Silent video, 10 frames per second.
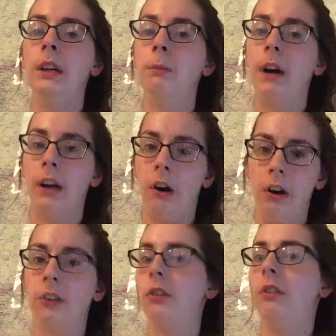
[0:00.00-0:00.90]
my
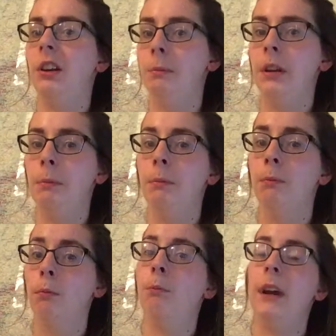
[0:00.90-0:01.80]
heart's going to be
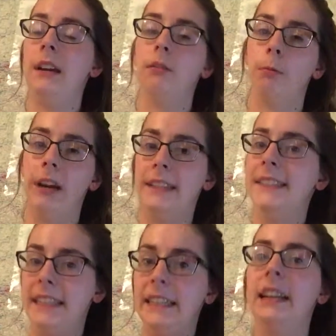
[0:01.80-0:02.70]

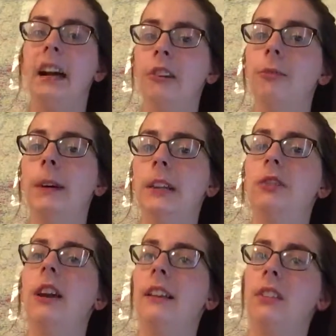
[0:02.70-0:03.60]
racing out of my
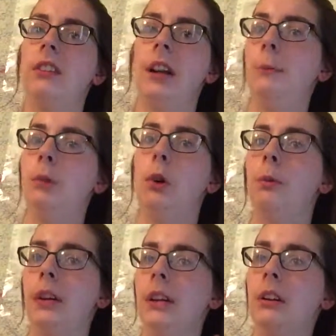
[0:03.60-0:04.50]
chest, and I'm
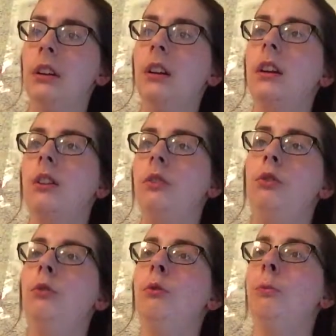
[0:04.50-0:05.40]
going
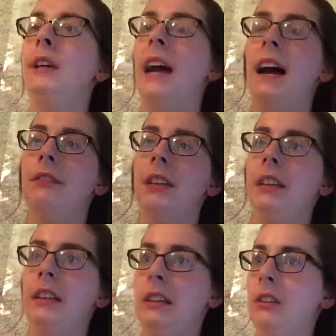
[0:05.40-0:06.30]
to be
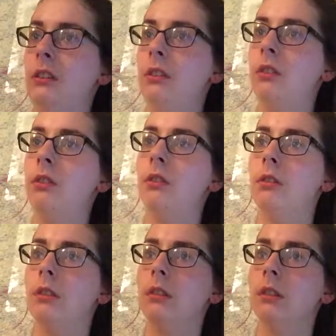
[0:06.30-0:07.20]
having these
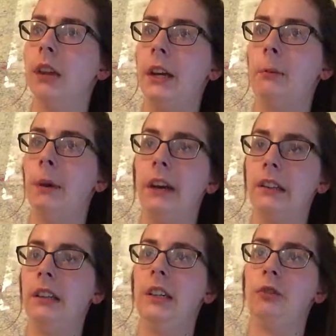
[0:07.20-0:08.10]
like
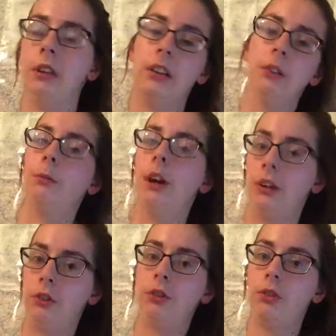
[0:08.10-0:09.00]
bodily adrenaline
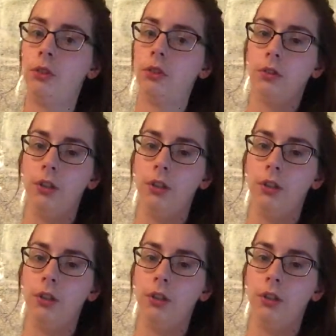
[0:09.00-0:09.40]
rush,